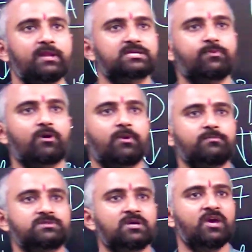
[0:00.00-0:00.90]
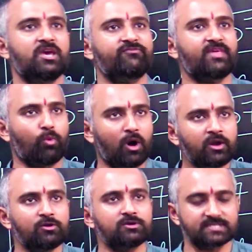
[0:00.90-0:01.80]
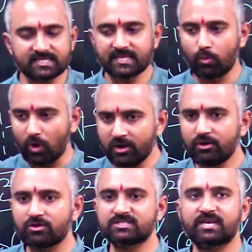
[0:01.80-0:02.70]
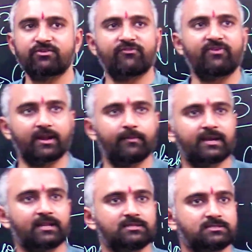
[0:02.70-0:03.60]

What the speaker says: problems. If they want you to check, they want you to check your fundamentals.